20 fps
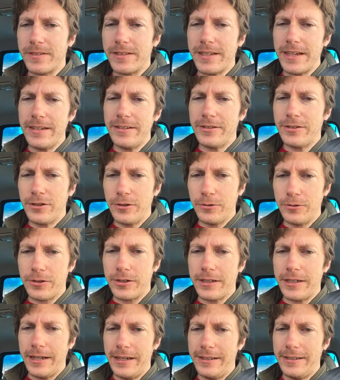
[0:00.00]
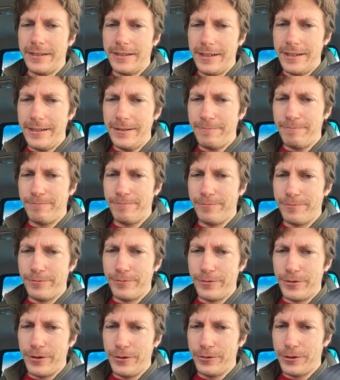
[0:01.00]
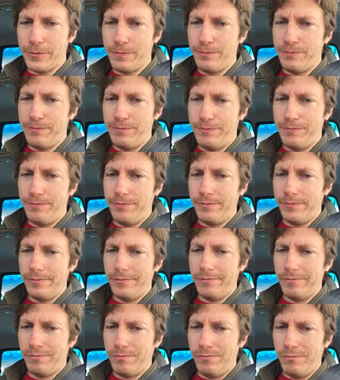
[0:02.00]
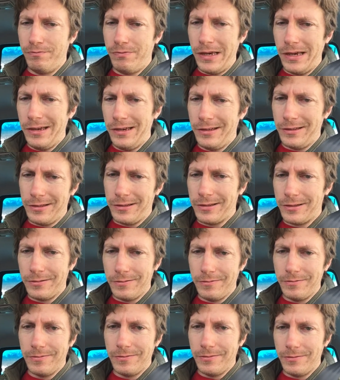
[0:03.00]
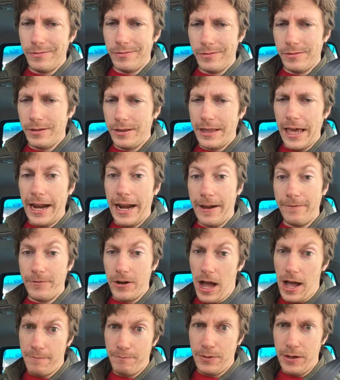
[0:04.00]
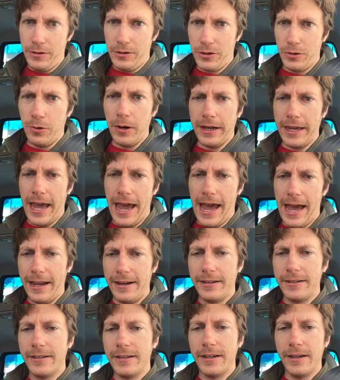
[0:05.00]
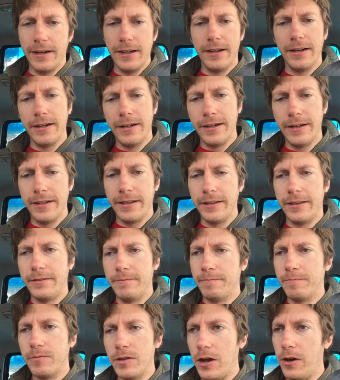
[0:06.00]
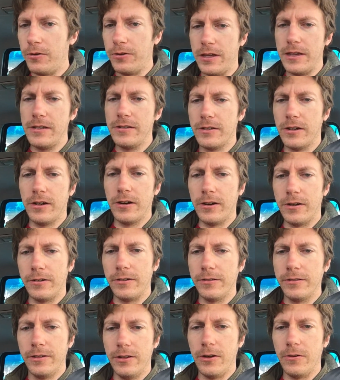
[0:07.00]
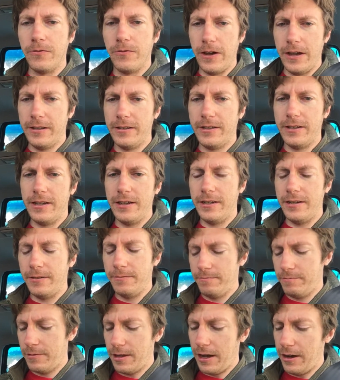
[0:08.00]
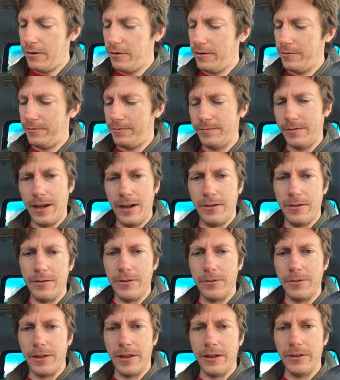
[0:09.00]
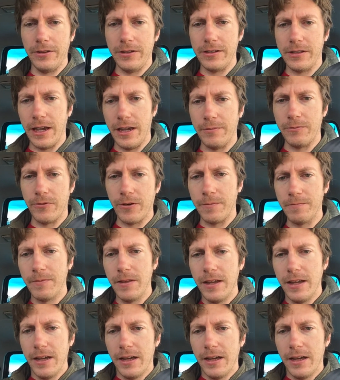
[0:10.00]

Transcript: Taste those tasty roast beans that have not been through a cat. No, these are your fancy, I don't even know where the hell these came from.